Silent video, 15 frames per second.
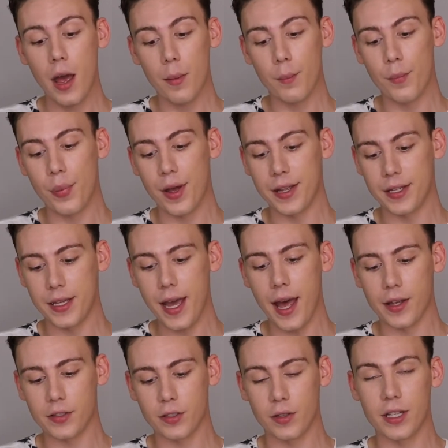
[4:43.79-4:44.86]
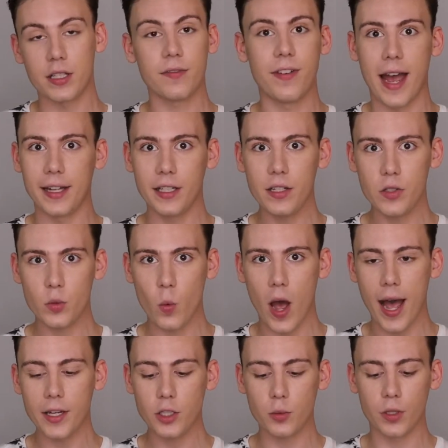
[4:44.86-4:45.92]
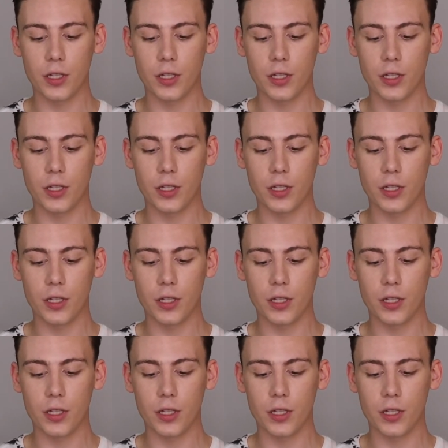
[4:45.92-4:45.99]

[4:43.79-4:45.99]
But yeah, so let's finally swatch.